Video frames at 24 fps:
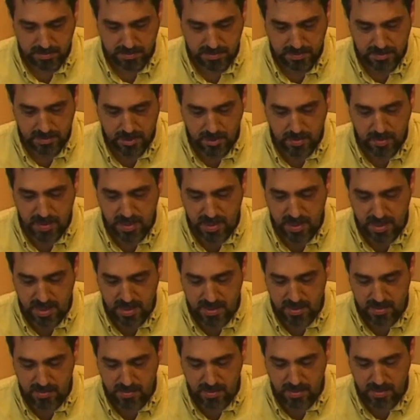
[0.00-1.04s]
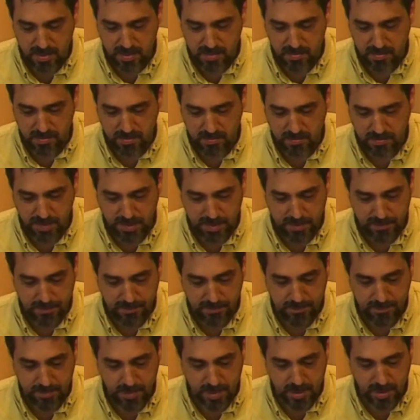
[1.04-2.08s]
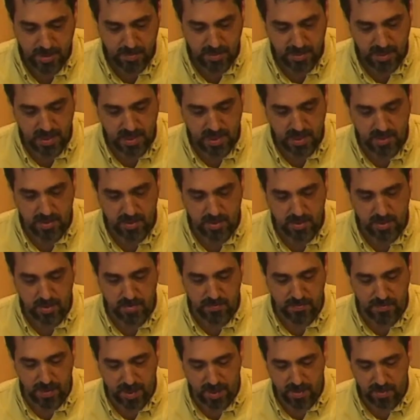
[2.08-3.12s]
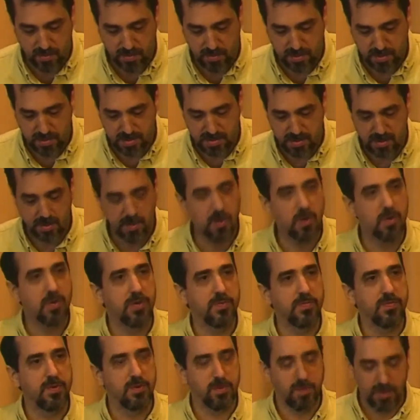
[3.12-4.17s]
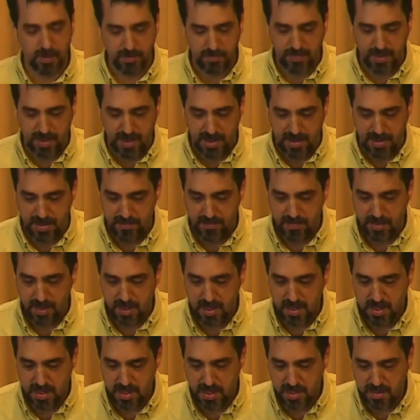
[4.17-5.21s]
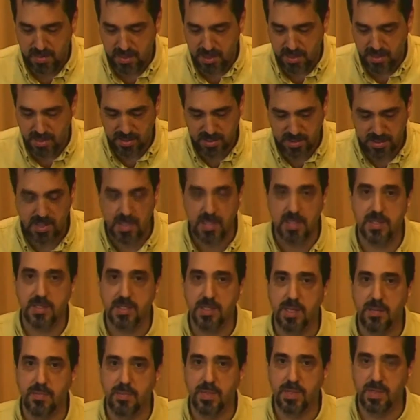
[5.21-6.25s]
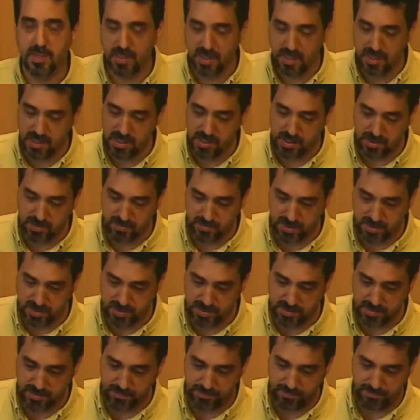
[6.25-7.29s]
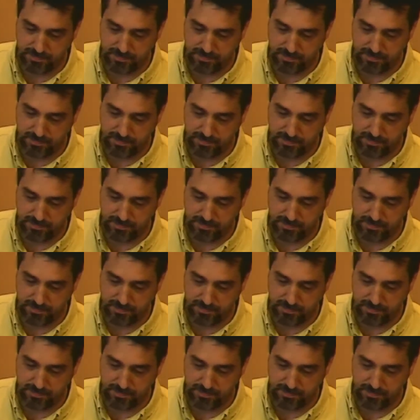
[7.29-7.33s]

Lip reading: Nobody asked where you were from, nobody asked who your father was, or if you could pay. They just accepted each of us.